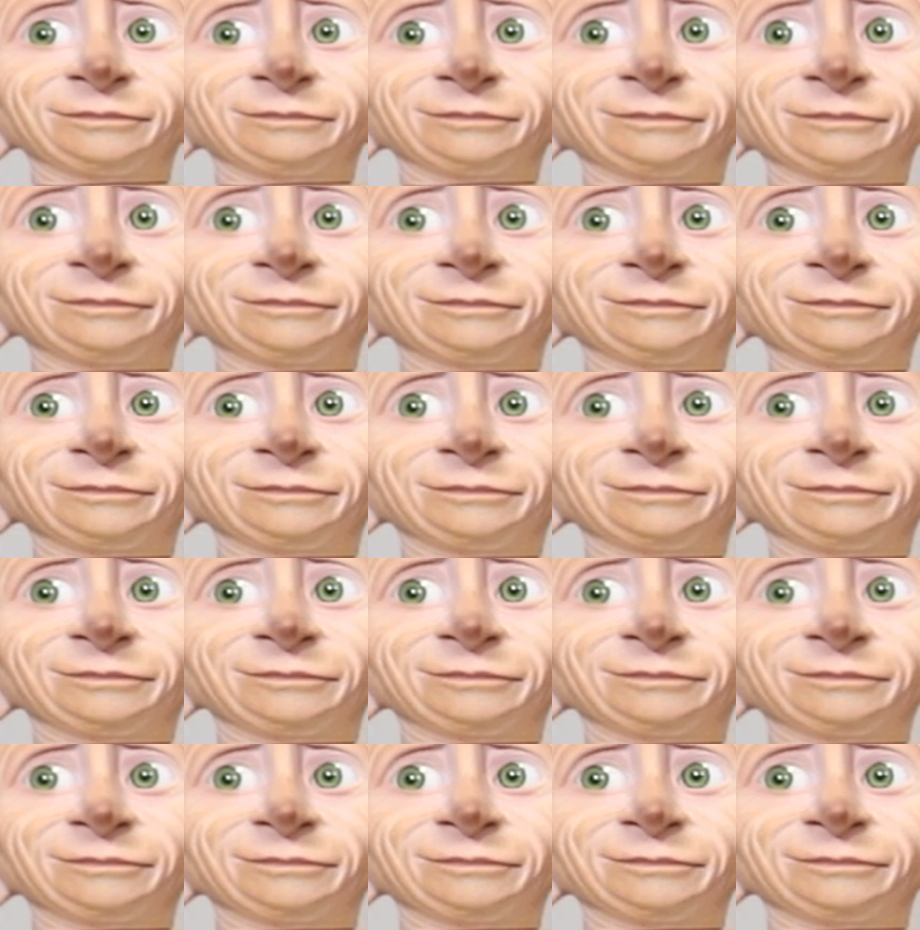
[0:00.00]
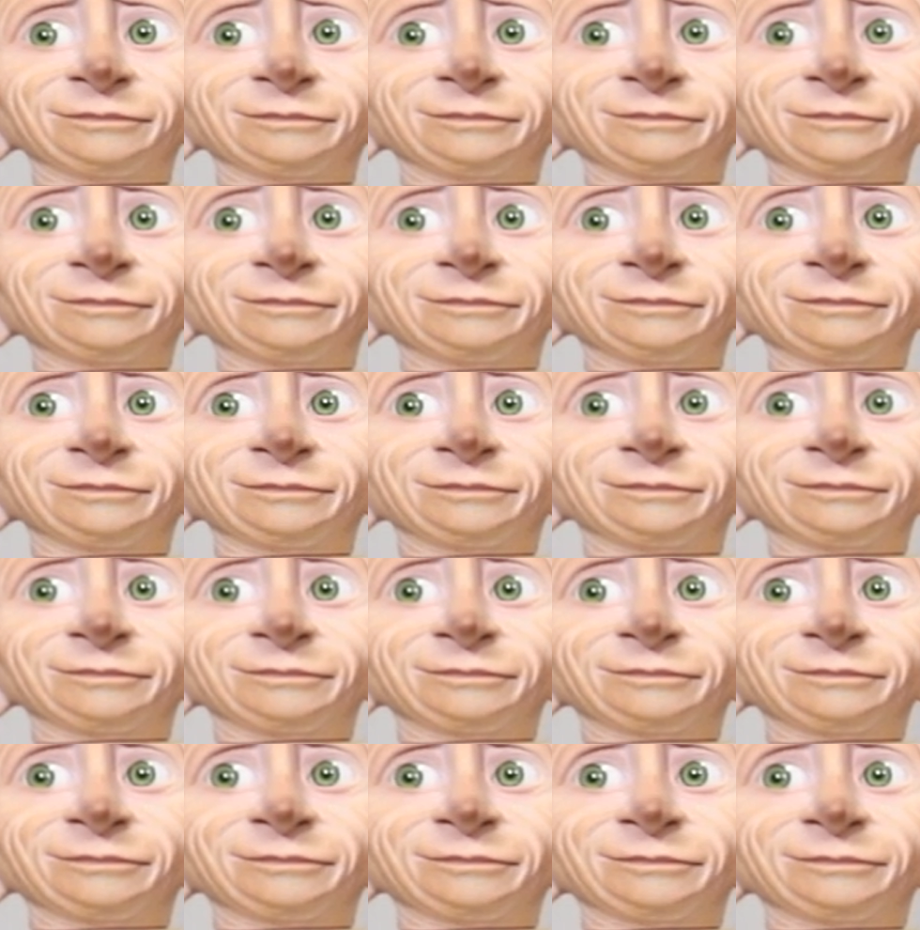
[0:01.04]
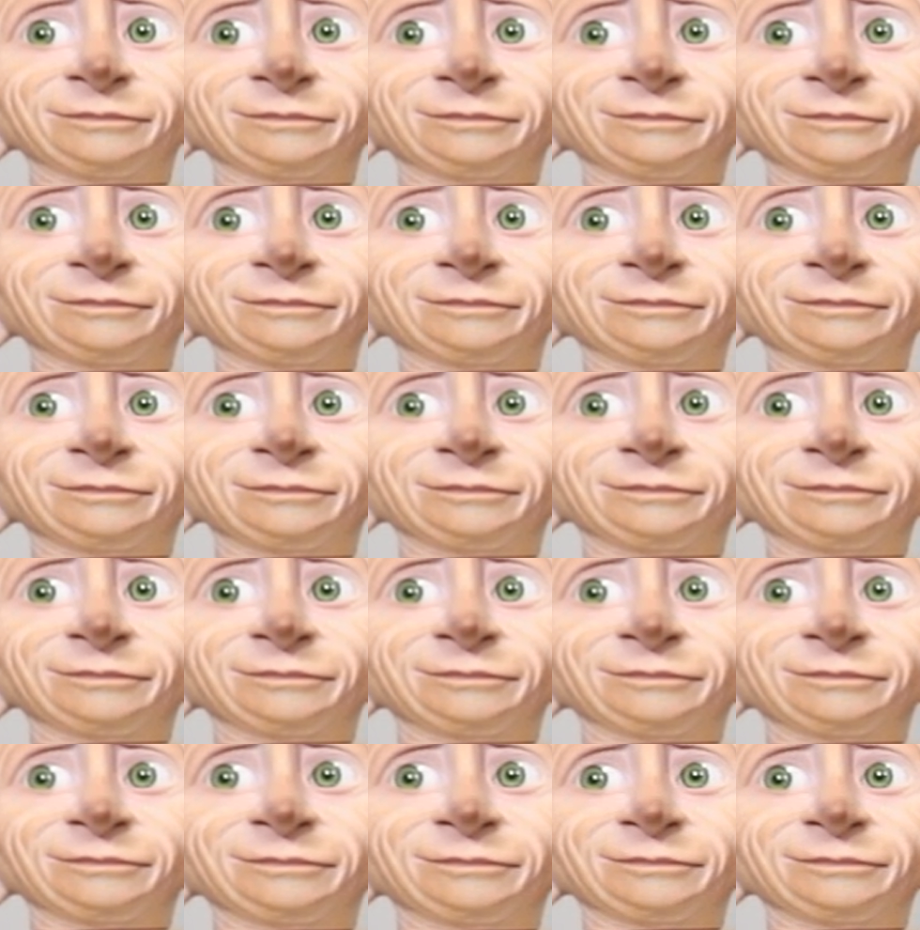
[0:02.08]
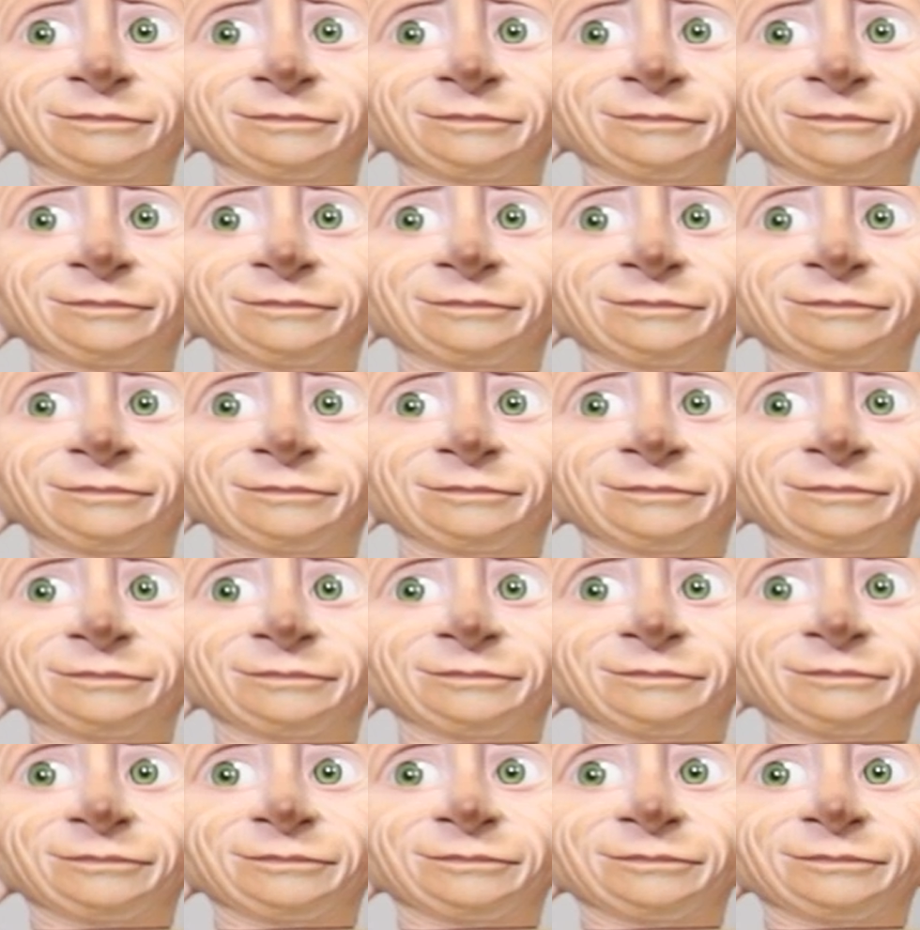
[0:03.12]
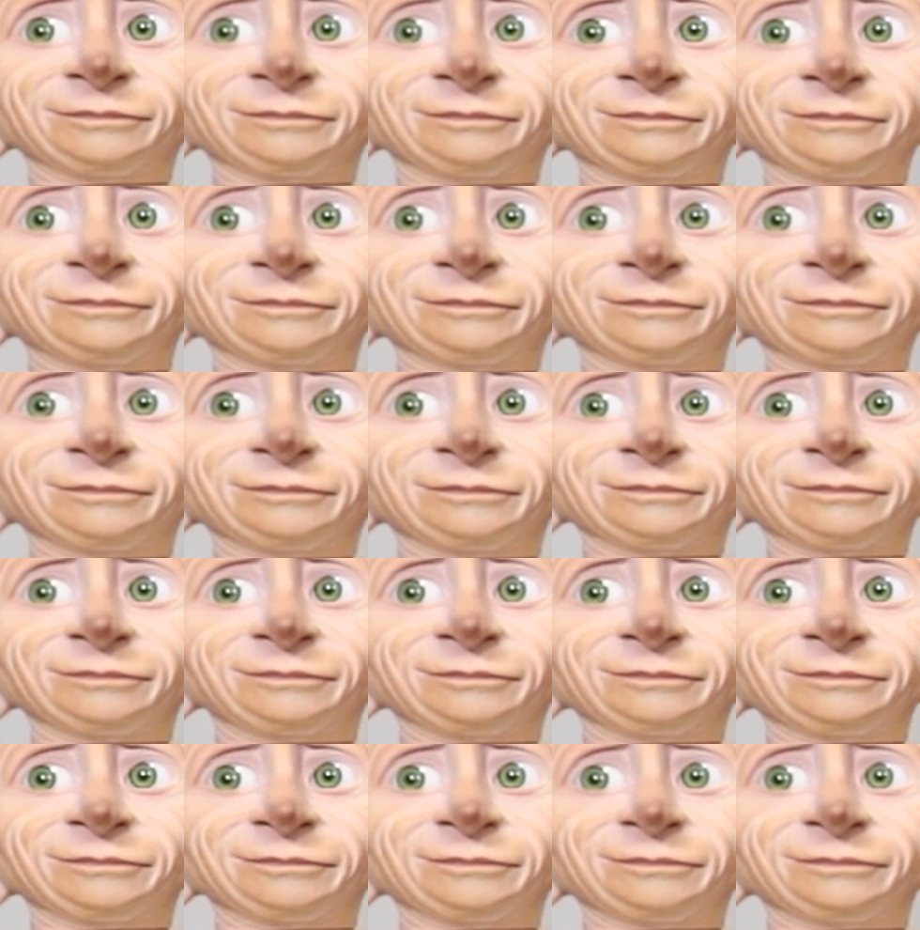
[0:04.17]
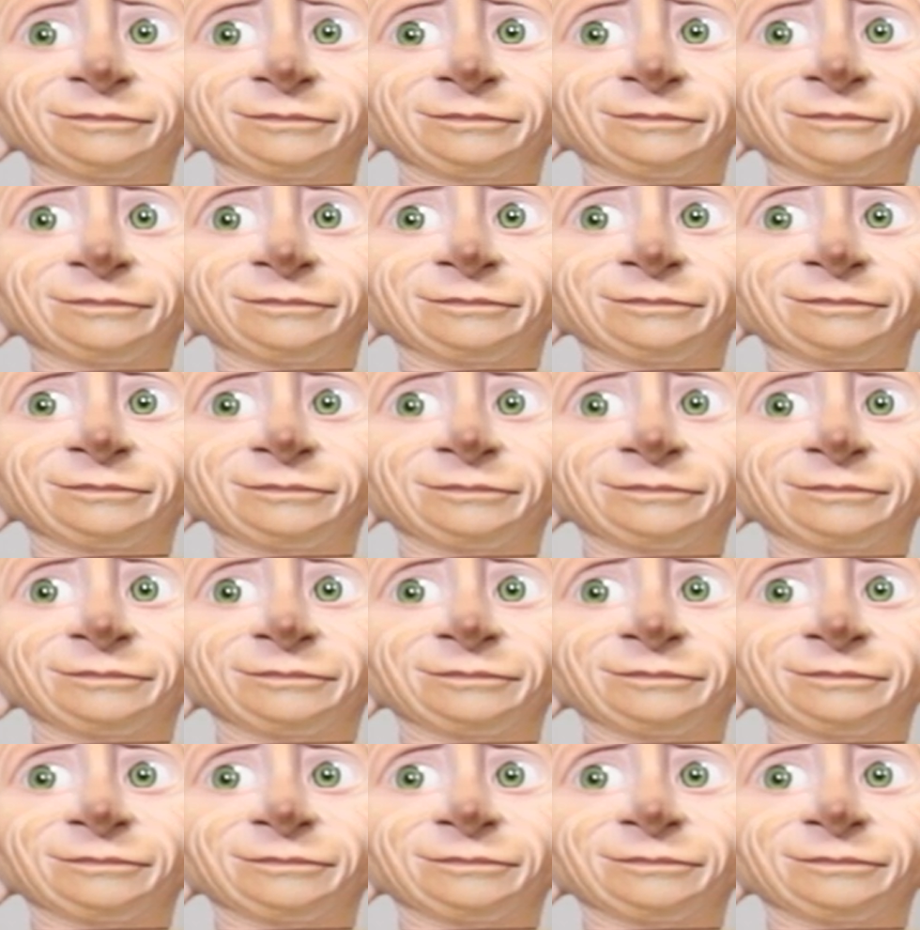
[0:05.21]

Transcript: [no speech]